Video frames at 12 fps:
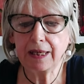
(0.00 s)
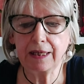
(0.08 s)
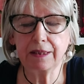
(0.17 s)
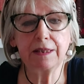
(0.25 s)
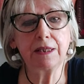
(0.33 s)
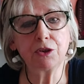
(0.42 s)

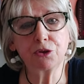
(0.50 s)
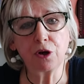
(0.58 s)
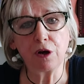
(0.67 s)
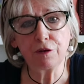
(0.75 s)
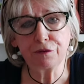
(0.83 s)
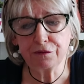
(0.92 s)
and he is
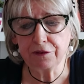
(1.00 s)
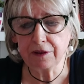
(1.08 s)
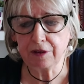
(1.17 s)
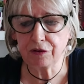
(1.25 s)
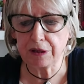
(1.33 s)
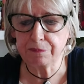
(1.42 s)

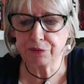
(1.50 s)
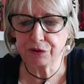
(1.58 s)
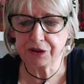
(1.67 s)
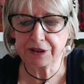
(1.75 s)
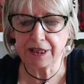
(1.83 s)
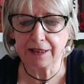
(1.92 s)
often
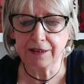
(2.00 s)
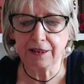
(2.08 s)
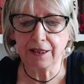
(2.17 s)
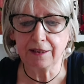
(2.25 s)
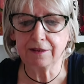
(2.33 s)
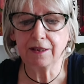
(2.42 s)

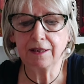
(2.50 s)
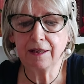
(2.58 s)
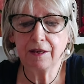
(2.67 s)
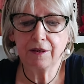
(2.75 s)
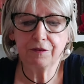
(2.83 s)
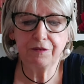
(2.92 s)
represented
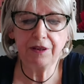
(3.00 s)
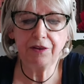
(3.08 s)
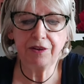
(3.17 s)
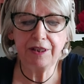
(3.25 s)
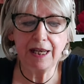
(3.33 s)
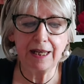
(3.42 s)

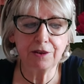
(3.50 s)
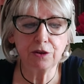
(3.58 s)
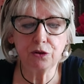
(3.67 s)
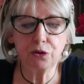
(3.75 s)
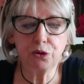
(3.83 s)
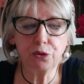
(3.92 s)
with the
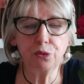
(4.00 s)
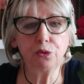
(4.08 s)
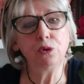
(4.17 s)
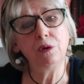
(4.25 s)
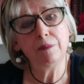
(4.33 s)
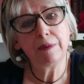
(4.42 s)
other
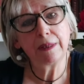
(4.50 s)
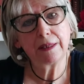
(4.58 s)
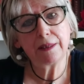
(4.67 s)
two,